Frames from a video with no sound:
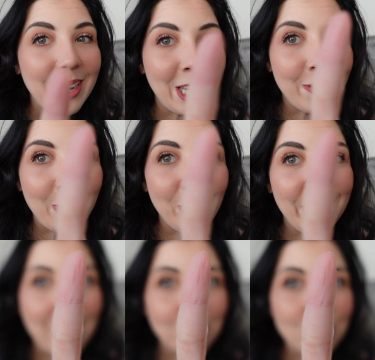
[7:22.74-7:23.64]
I love how the
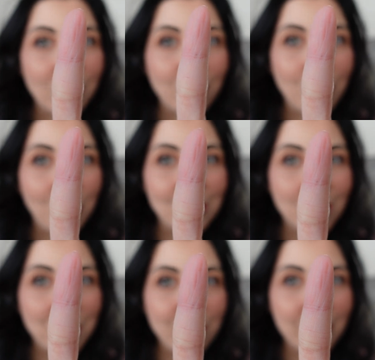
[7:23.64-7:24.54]
camera's trying to focus
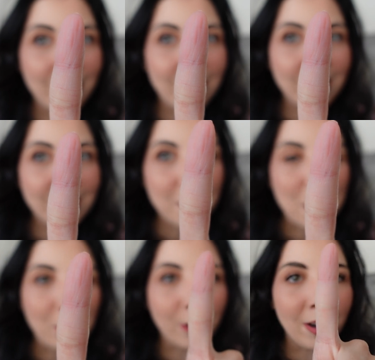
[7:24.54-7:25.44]
on my finger.
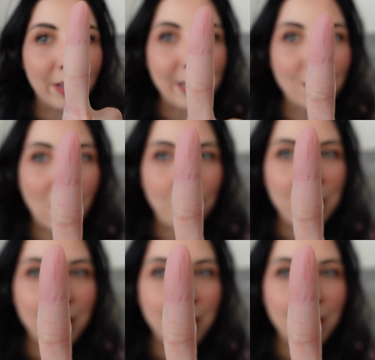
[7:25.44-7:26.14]
People are gonna like copy